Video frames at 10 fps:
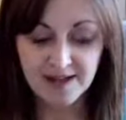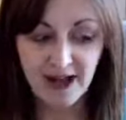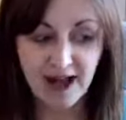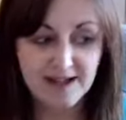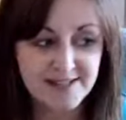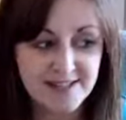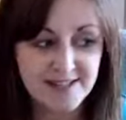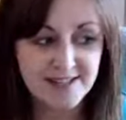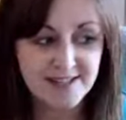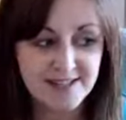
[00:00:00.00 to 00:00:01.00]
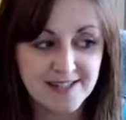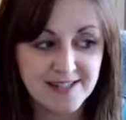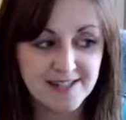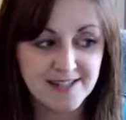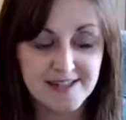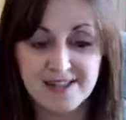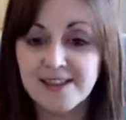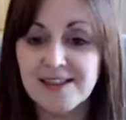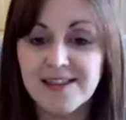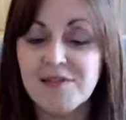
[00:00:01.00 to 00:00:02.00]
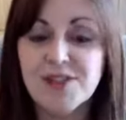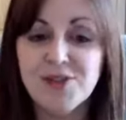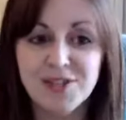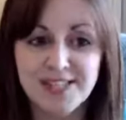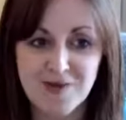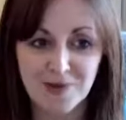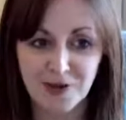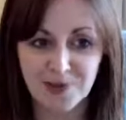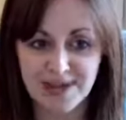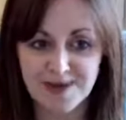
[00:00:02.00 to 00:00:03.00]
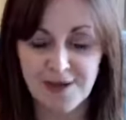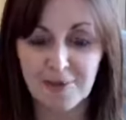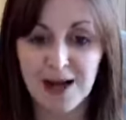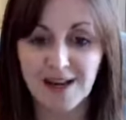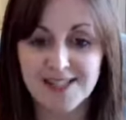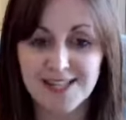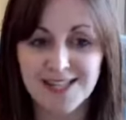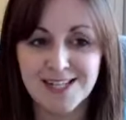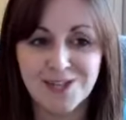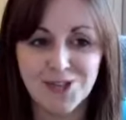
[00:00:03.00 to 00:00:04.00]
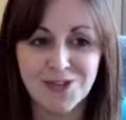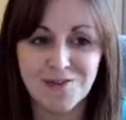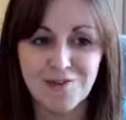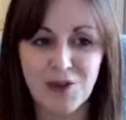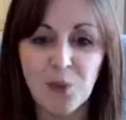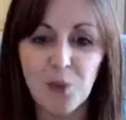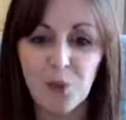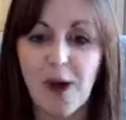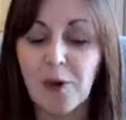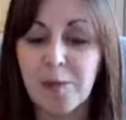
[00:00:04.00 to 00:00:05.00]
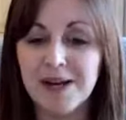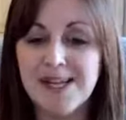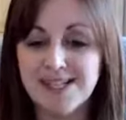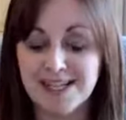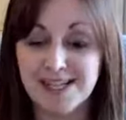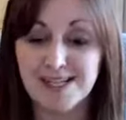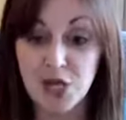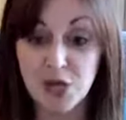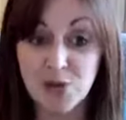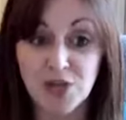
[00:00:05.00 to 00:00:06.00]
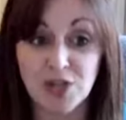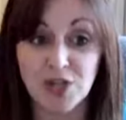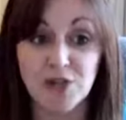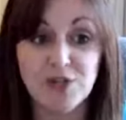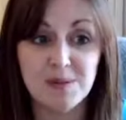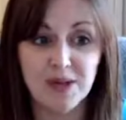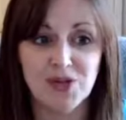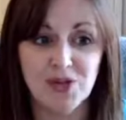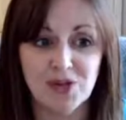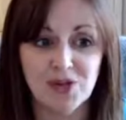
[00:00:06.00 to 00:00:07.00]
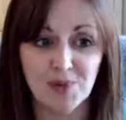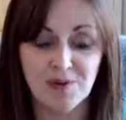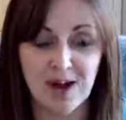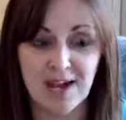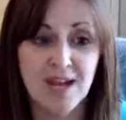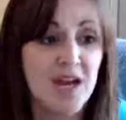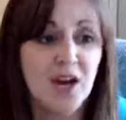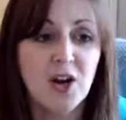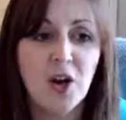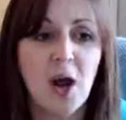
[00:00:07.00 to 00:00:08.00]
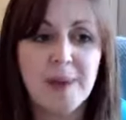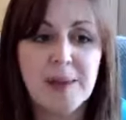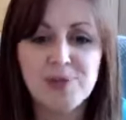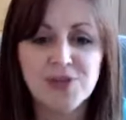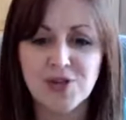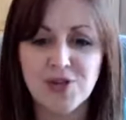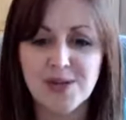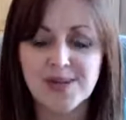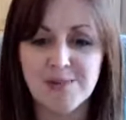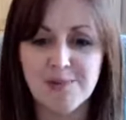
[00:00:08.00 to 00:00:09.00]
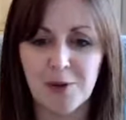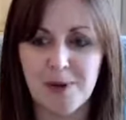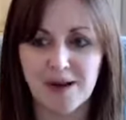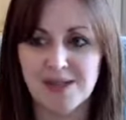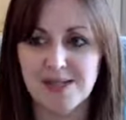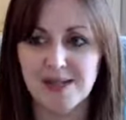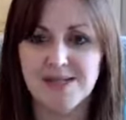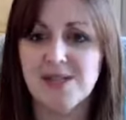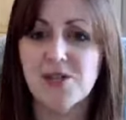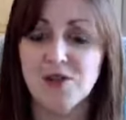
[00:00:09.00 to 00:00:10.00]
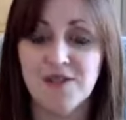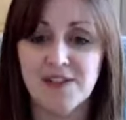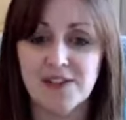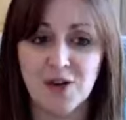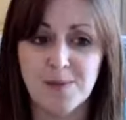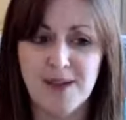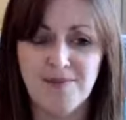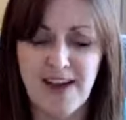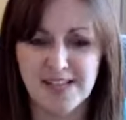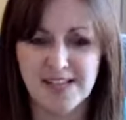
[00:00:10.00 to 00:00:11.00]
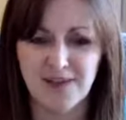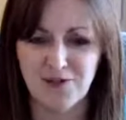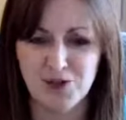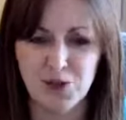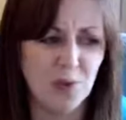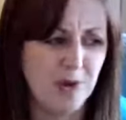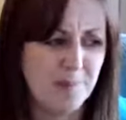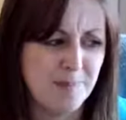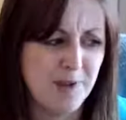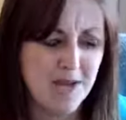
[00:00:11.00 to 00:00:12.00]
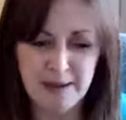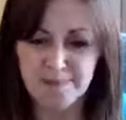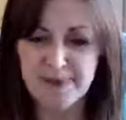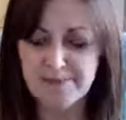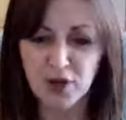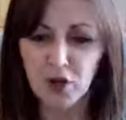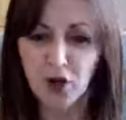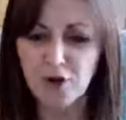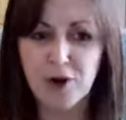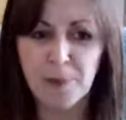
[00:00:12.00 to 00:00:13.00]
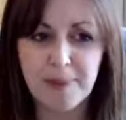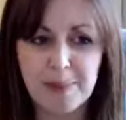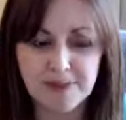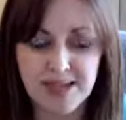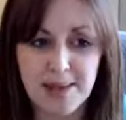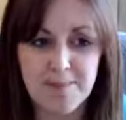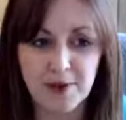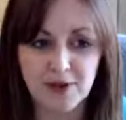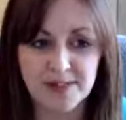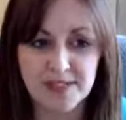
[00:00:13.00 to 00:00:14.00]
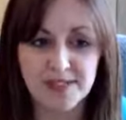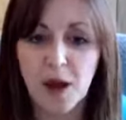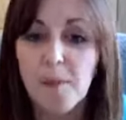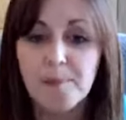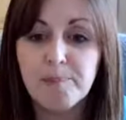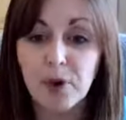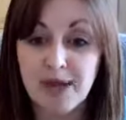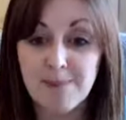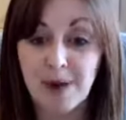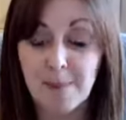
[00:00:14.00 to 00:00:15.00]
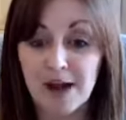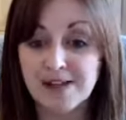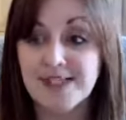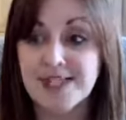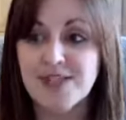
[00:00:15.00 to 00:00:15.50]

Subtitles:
And there is no secret with email marketing. There's just a few well-placed things that you can do to make sure you do it right. And a lot of people don't use email marketing because they don't know if it's going to be effective or don't want to be cluttering up people's inboxes. But email marketing is